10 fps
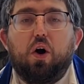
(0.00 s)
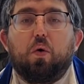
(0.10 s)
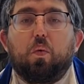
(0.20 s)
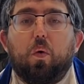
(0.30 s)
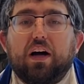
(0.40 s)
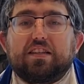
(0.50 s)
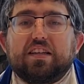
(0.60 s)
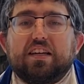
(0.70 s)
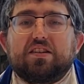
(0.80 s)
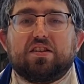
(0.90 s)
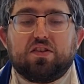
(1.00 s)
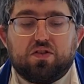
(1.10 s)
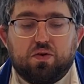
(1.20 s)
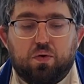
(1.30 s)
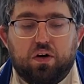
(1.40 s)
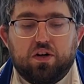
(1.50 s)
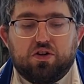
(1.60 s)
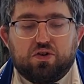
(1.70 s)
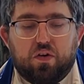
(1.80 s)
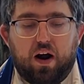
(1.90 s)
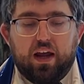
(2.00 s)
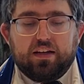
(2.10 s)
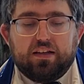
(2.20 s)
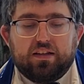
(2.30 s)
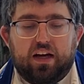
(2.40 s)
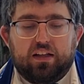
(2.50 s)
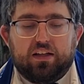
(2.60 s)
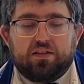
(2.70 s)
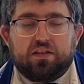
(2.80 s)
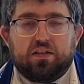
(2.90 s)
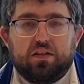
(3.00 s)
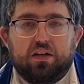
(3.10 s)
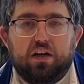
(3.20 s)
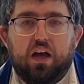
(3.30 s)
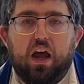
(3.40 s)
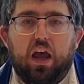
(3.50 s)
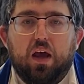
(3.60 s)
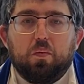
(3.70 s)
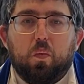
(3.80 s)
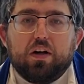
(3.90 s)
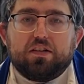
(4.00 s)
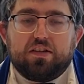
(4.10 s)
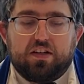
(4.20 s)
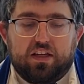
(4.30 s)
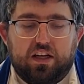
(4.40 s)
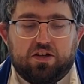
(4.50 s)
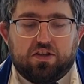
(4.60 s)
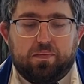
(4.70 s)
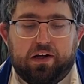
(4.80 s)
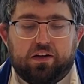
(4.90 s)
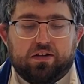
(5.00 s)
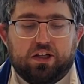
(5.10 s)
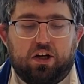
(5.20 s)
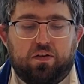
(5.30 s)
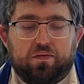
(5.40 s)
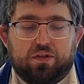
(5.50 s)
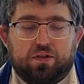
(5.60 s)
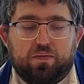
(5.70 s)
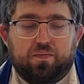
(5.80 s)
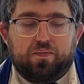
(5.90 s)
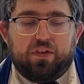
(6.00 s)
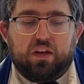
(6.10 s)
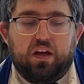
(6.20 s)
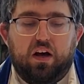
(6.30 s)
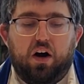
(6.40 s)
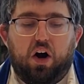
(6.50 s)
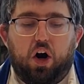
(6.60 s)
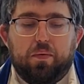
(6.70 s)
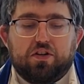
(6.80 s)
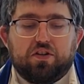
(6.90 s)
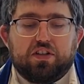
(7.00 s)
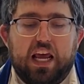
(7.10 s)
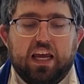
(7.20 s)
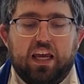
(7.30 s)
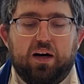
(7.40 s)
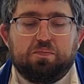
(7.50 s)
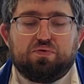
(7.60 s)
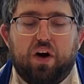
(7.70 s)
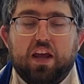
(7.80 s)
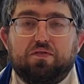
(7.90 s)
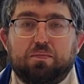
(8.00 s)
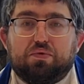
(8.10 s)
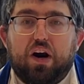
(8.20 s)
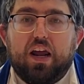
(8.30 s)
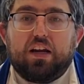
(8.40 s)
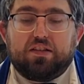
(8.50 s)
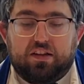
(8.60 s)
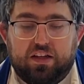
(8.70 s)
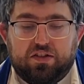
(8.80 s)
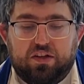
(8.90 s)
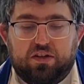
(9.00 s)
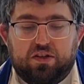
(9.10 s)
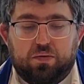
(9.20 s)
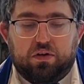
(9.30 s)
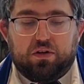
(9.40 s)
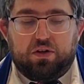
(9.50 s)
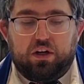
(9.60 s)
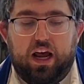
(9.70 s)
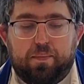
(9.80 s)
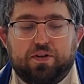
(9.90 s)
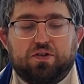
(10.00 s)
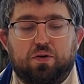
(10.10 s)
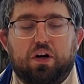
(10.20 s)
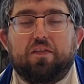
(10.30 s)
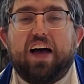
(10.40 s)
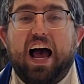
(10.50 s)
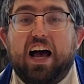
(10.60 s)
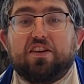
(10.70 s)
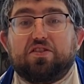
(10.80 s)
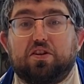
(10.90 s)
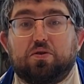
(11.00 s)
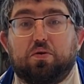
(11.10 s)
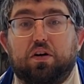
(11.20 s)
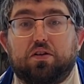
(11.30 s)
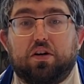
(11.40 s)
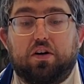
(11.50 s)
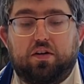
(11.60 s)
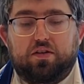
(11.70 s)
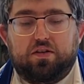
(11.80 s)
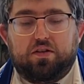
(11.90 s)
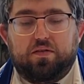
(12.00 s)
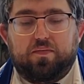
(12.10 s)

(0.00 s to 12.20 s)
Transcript: What is the story trying to tell us? And what does it teach us about ourselves? Are we just taking a break from praying to listen to a good episode of As the Torah Turns?